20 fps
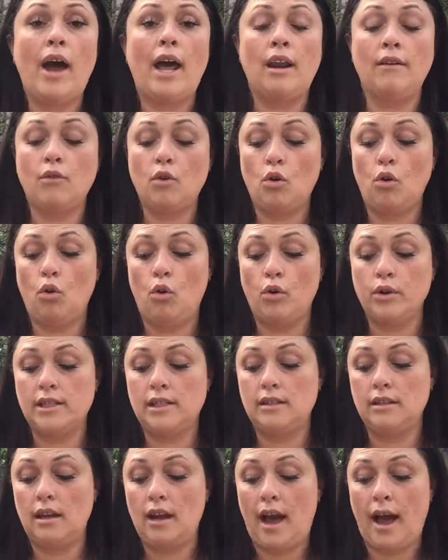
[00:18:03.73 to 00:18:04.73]
And of
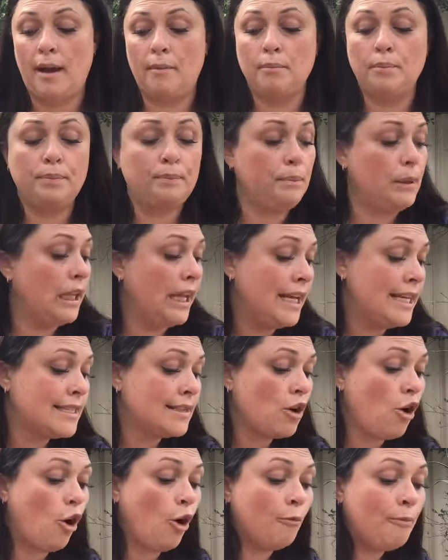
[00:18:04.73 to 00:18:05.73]
course, please
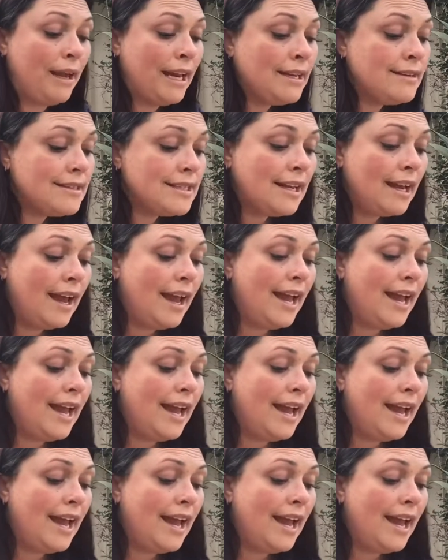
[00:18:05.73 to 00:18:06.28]
comment